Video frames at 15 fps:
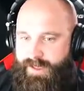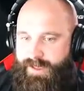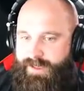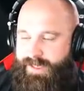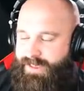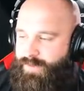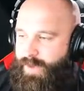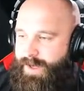
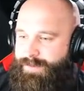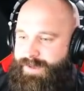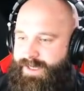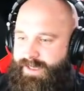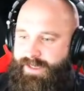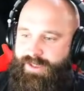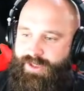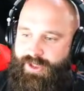That's why
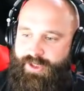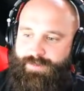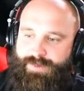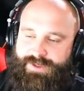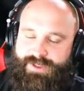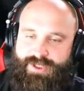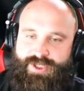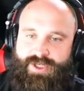being in a good
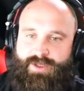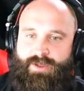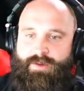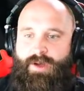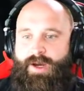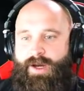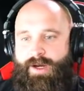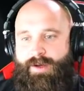
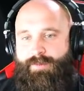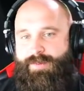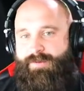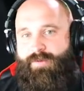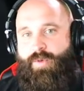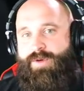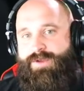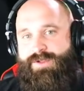position uh,
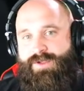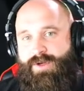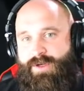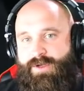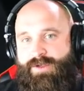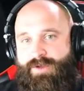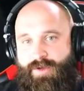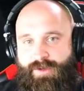before the
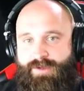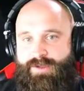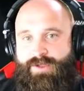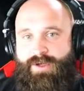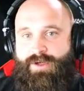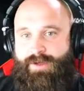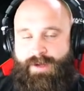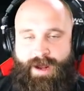turn, during the
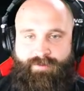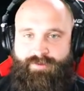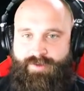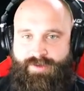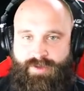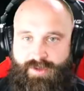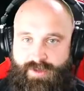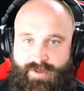turn, and
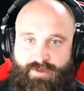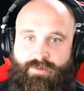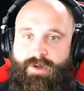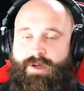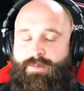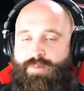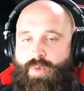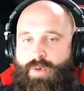after the turn is
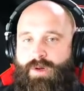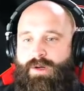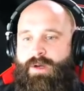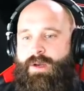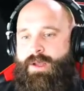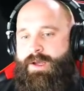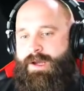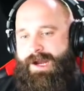very
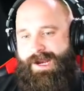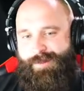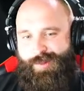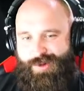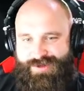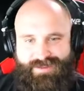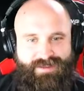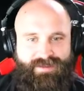important. I
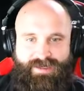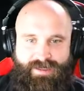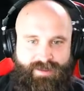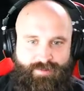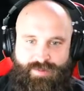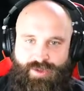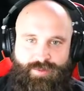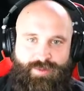personally
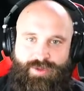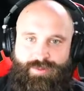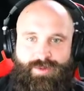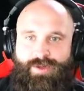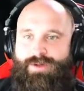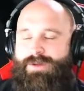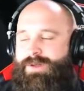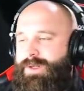like middle, middle,
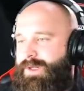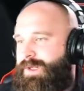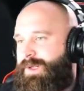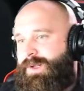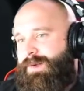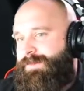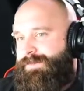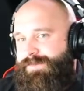middle,
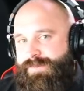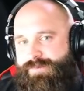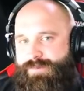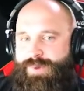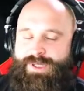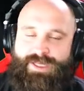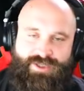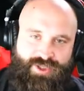
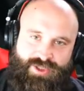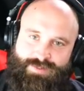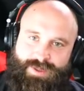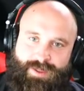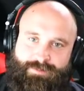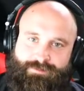but that's just me.